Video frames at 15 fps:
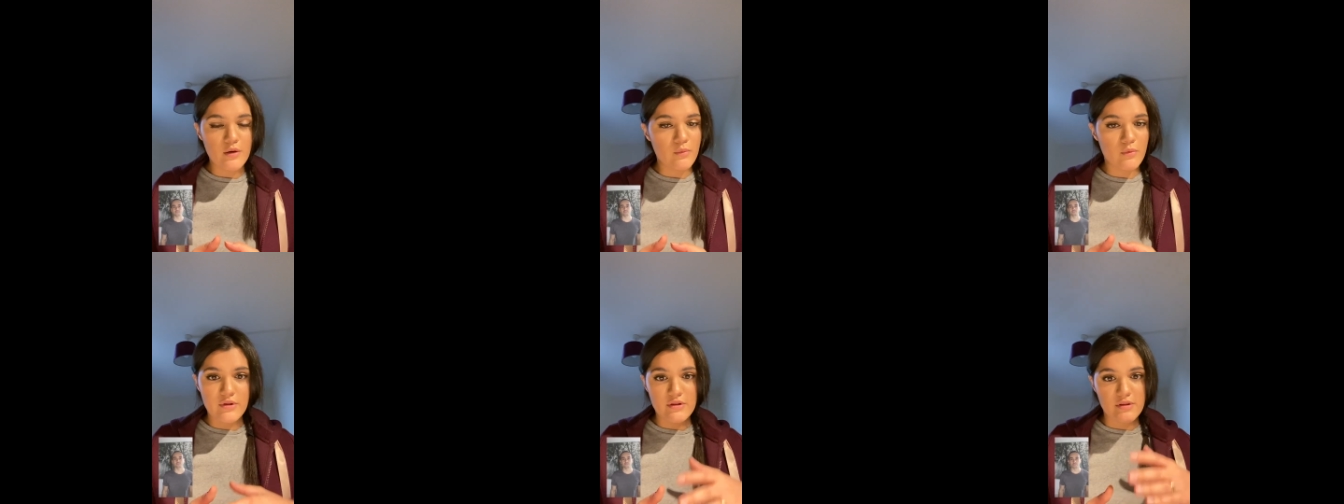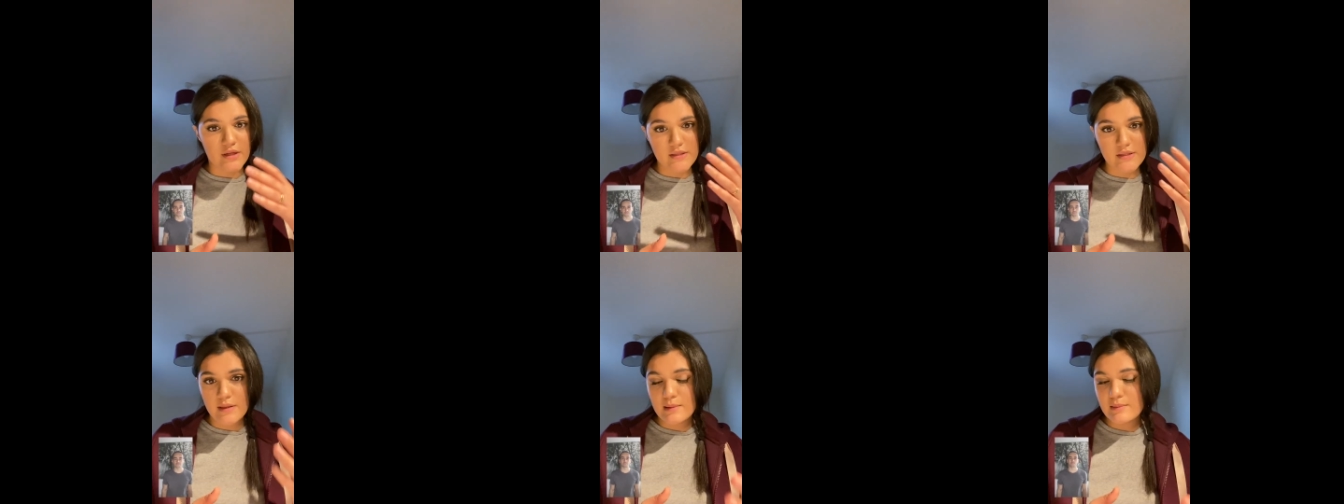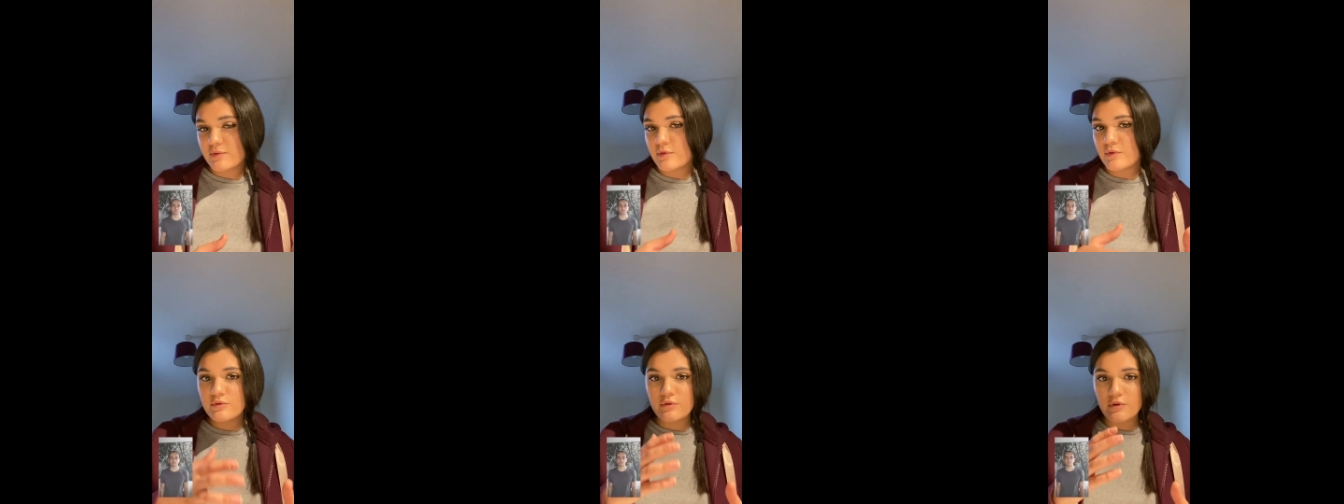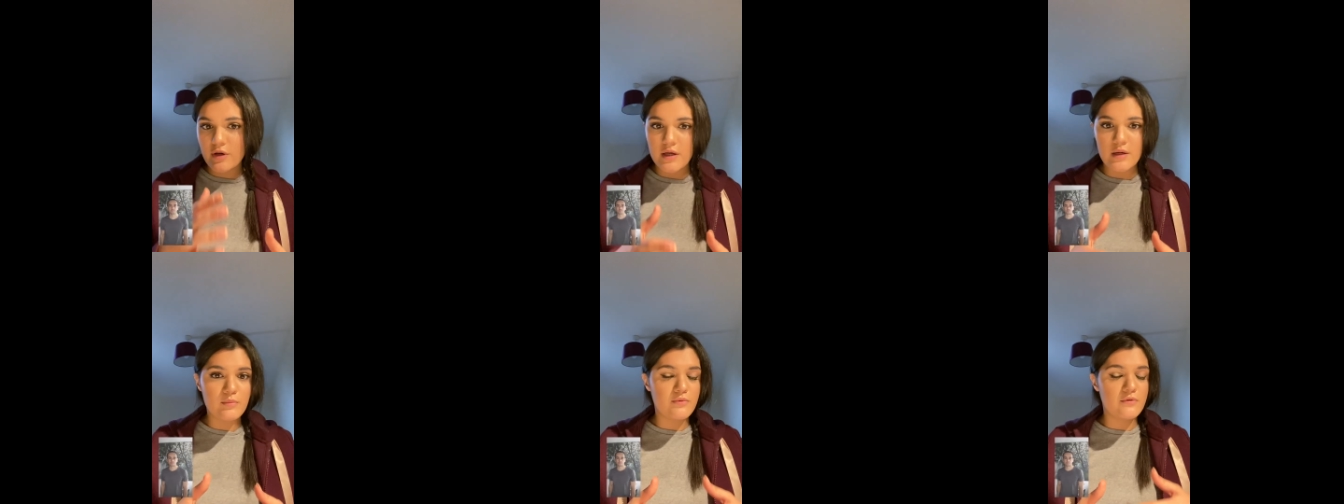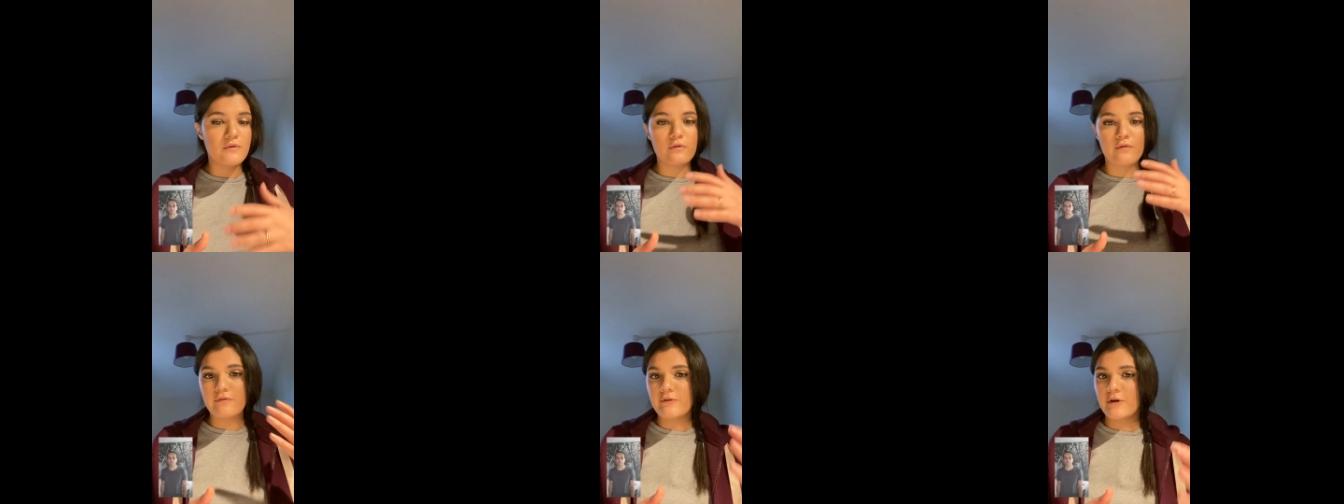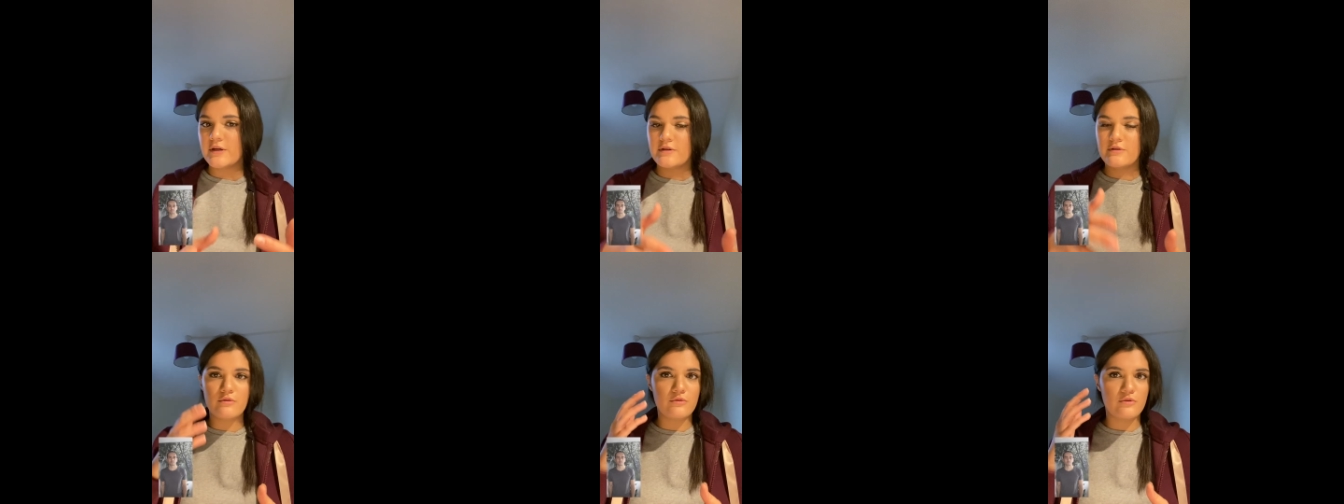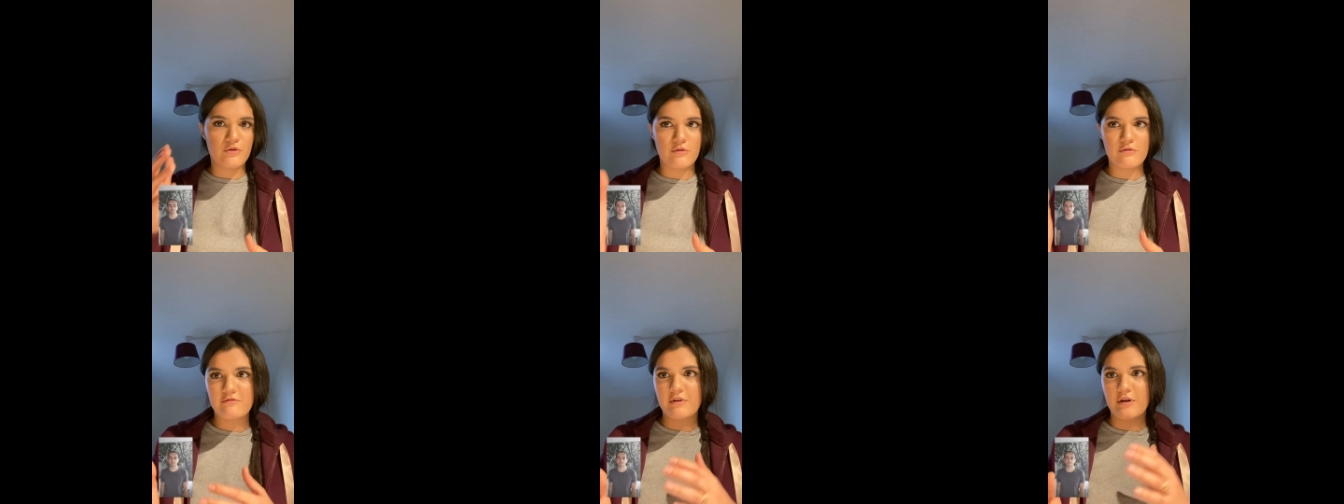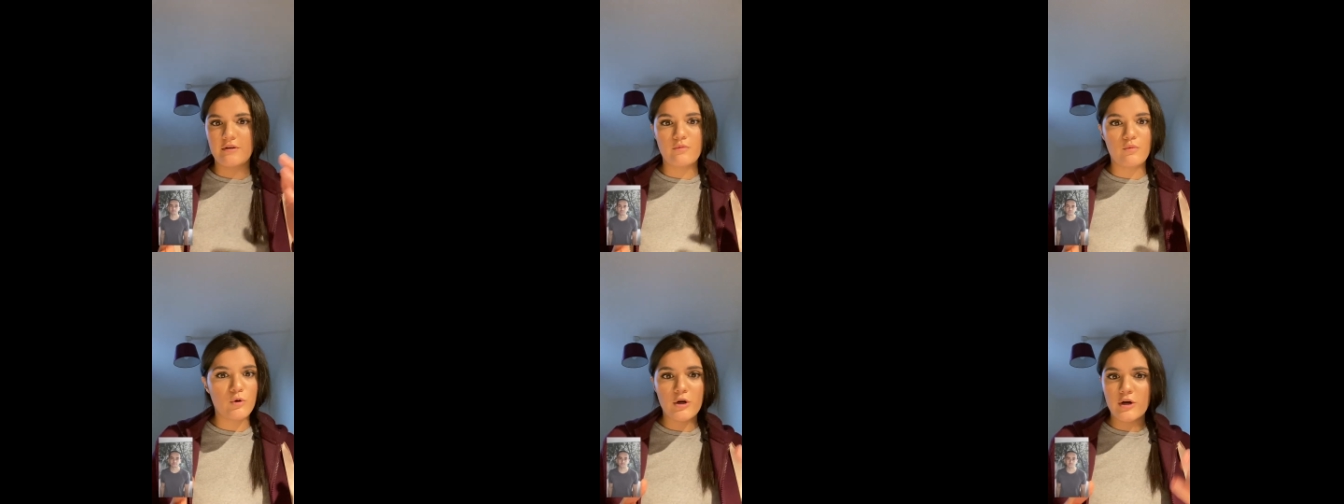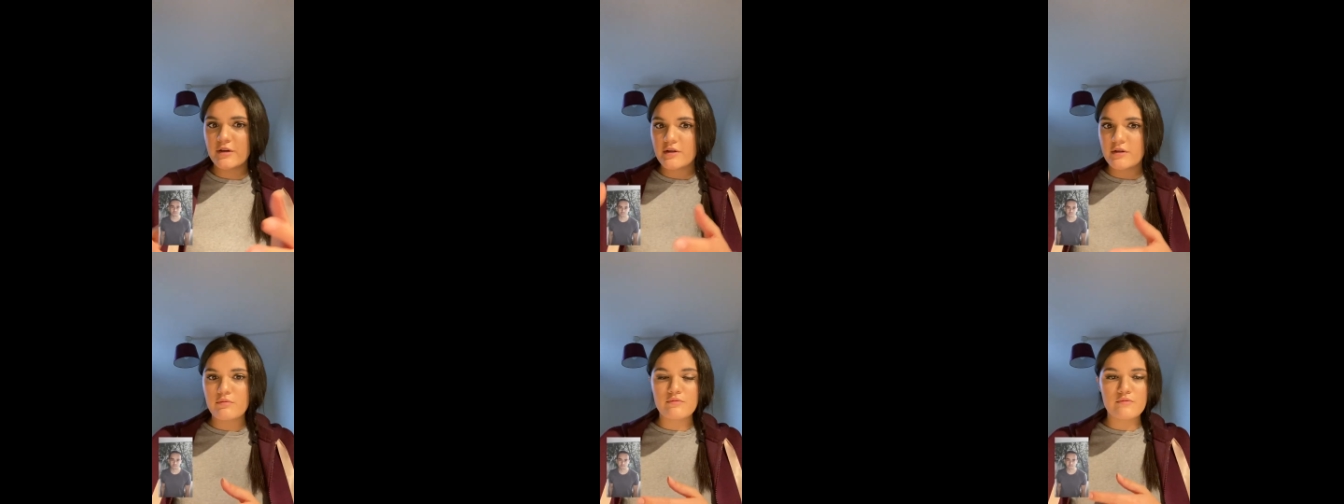whether that's helpful, not helpful, fun, not fun, work,